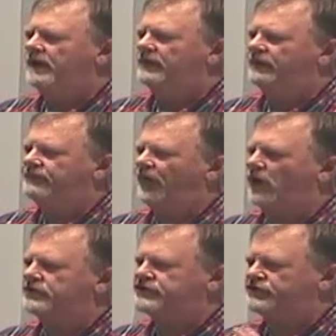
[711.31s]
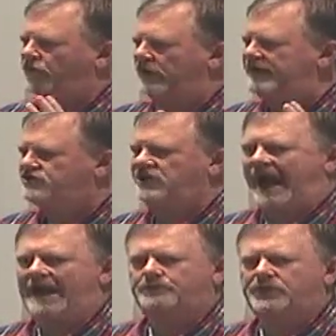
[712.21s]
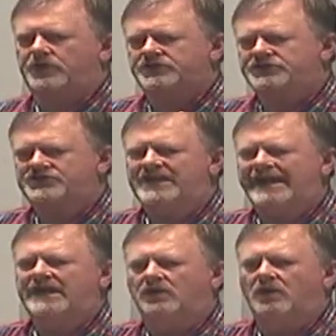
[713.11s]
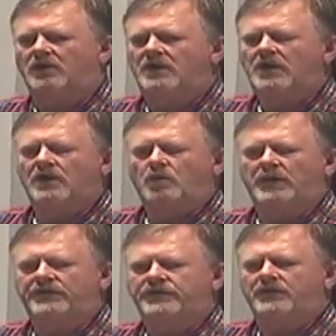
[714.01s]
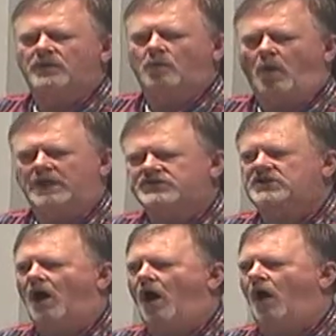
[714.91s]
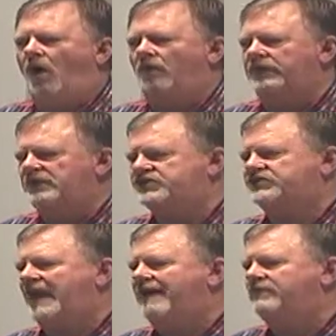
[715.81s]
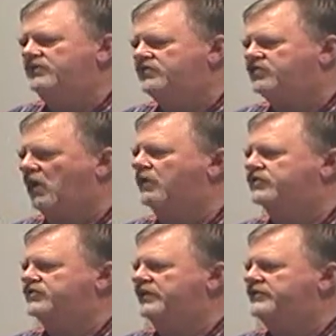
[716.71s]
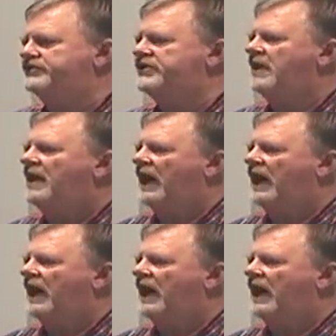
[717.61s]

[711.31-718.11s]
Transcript: the first three chapters deal with what's called the seven churches